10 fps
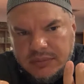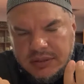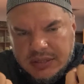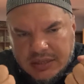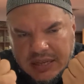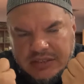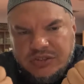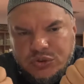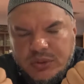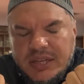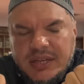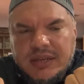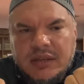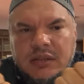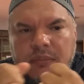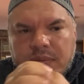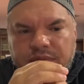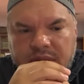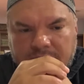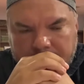And that's unique in the
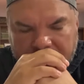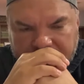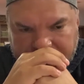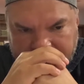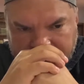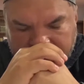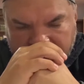prophetic process.